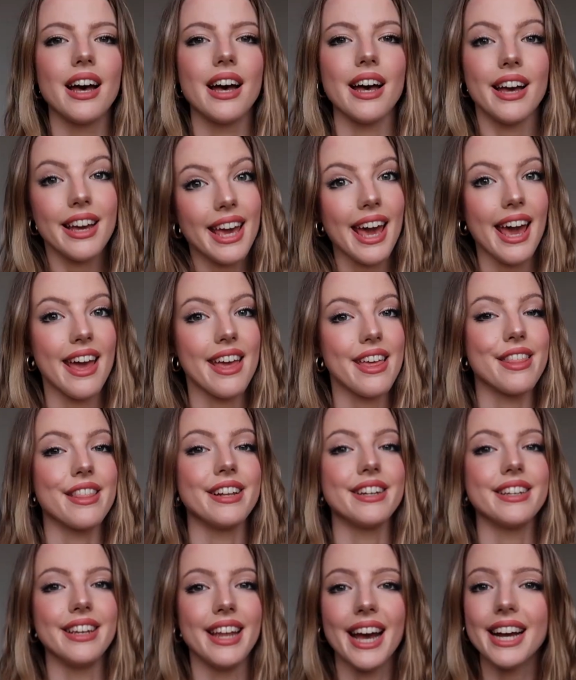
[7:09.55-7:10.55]
Okay, the
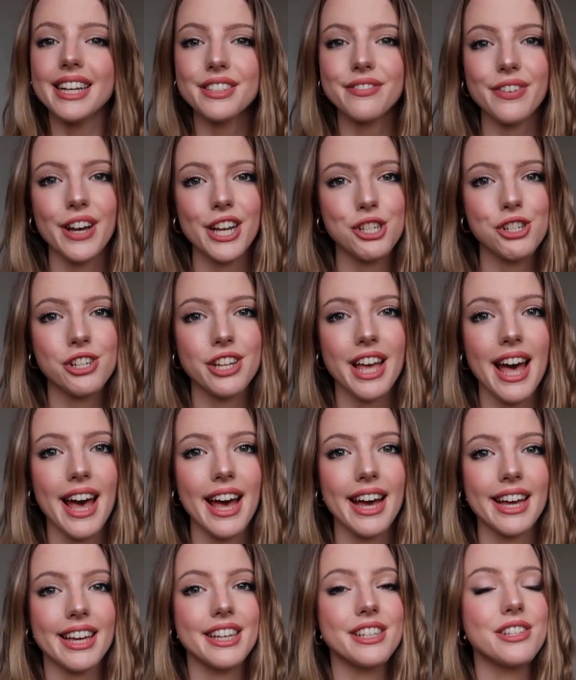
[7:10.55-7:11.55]
next fashion
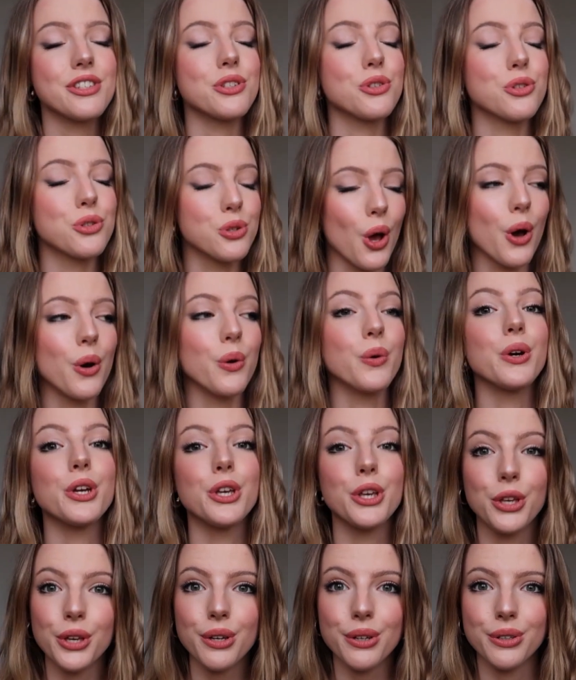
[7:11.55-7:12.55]
hack is so
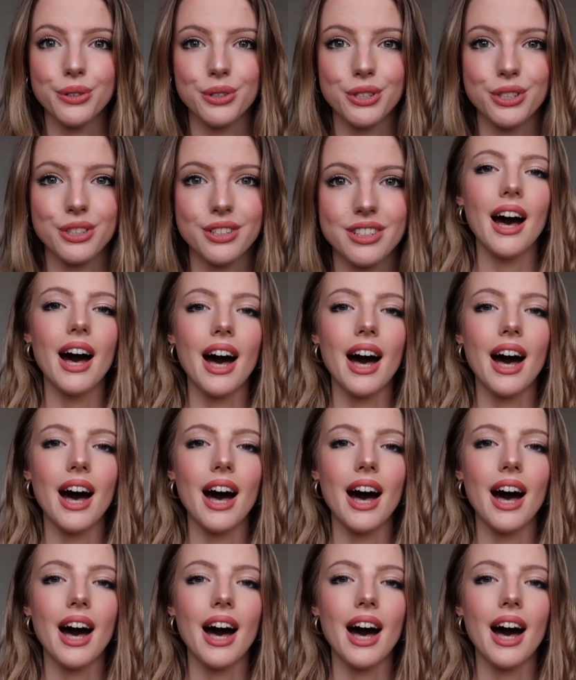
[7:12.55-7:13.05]
cute.